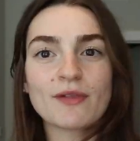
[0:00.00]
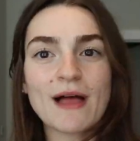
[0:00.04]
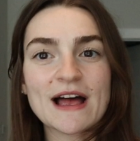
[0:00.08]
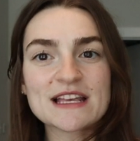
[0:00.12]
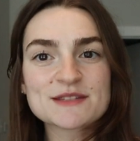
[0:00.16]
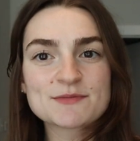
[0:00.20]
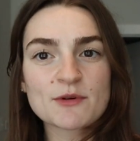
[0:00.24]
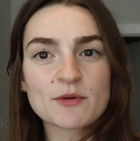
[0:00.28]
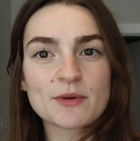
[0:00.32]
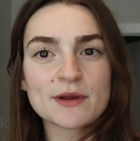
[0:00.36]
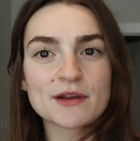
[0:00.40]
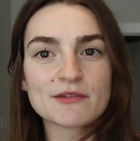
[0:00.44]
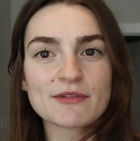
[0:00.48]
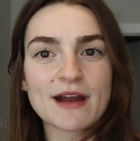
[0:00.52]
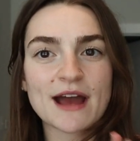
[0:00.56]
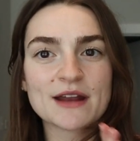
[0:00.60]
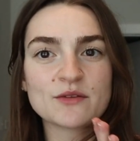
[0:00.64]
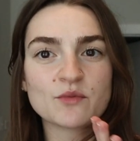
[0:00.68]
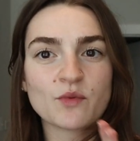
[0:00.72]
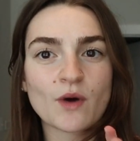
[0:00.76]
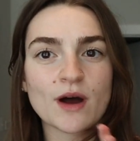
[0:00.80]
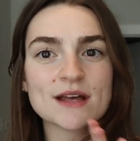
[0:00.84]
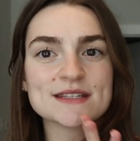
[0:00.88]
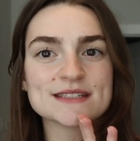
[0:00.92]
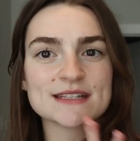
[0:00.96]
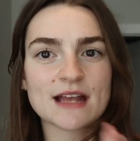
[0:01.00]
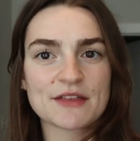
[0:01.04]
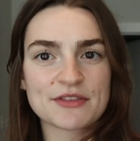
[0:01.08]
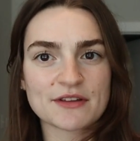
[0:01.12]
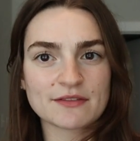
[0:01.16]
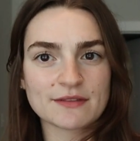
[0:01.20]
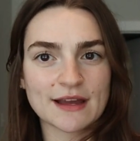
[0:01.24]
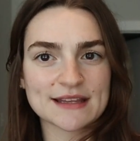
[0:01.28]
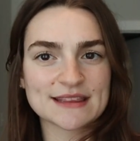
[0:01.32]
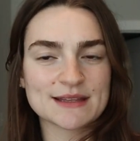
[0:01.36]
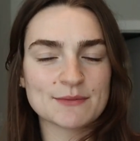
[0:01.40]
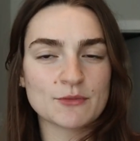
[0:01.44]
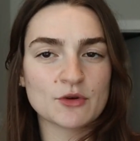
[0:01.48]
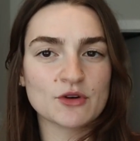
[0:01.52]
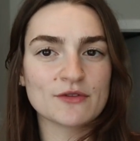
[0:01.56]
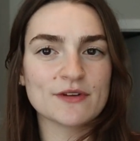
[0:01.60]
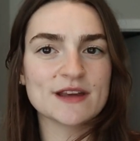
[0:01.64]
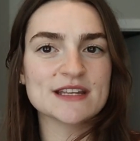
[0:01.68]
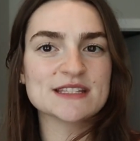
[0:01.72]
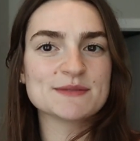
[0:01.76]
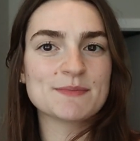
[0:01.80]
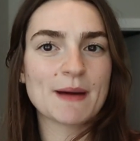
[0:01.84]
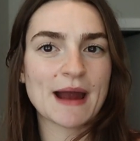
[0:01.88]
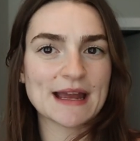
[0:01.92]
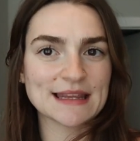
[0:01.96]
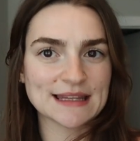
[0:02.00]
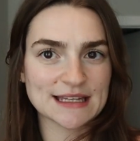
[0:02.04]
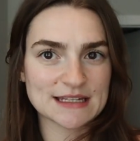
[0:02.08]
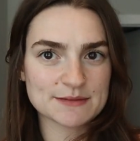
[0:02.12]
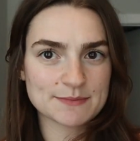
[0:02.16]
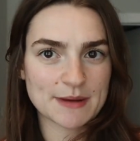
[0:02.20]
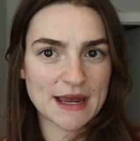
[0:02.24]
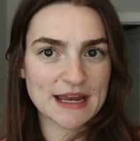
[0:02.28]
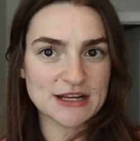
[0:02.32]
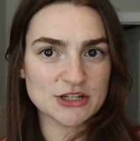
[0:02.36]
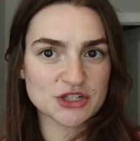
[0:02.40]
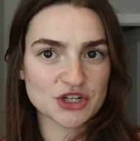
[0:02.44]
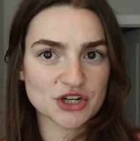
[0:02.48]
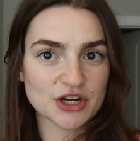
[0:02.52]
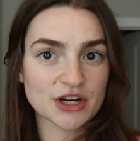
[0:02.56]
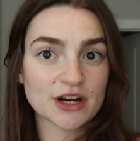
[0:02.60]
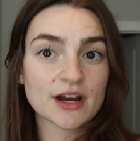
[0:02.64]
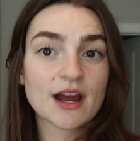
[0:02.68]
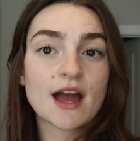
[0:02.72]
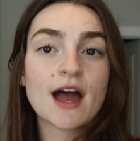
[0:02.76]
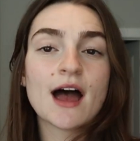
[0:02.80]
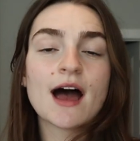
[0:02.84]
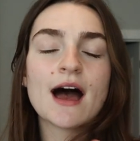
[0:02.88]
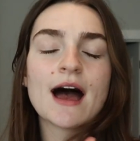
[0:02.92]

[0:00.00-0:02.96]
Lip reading: last book we read was Nothing Like the Movies by Lynn Painter.